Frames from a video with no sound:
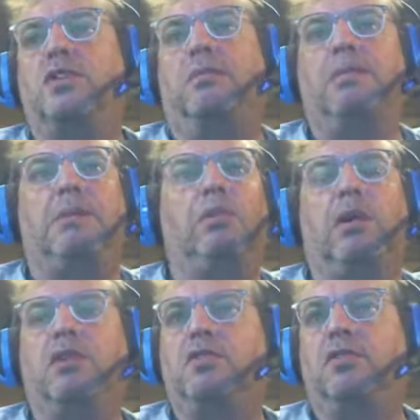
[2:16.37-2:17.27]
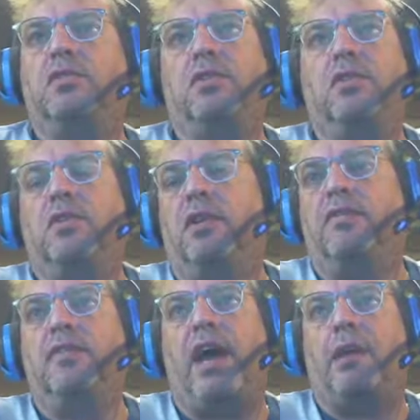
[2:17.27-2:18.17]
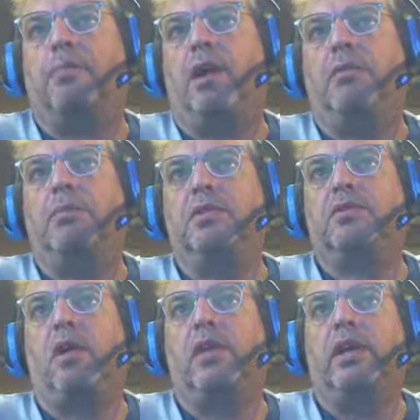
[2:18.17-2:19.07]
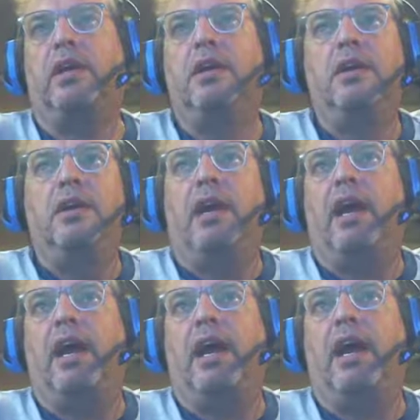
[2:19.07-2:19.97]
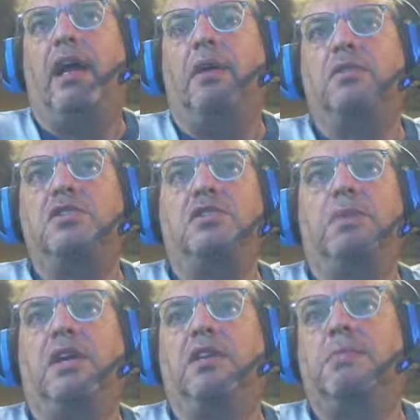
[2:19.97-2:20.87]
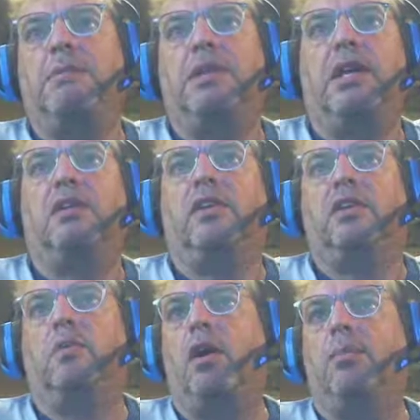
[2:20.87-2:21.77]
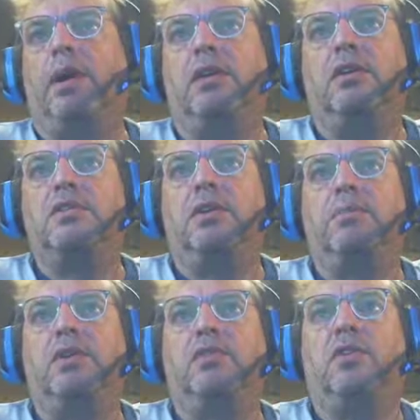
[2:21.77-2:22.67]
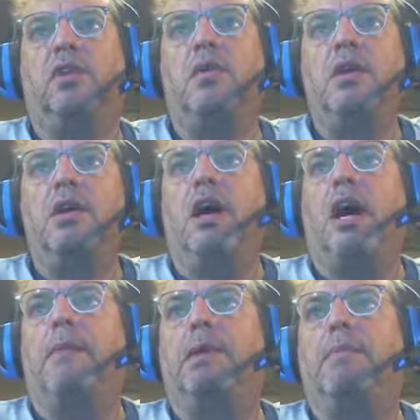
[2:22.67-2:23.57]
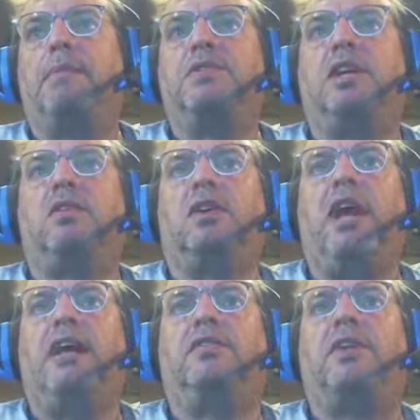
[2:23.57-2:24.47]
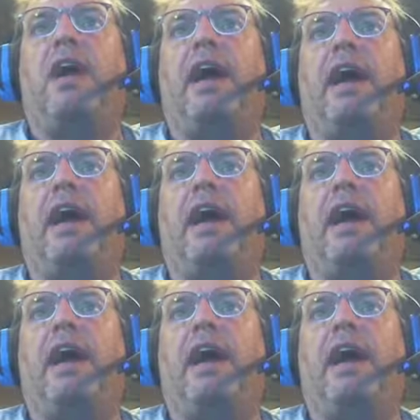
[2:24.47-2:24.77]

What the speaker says: to maybe 1 or 2 students that have had a problem installing it, and it was just because maybe they clicked the wrong button or something. So in my particular case, I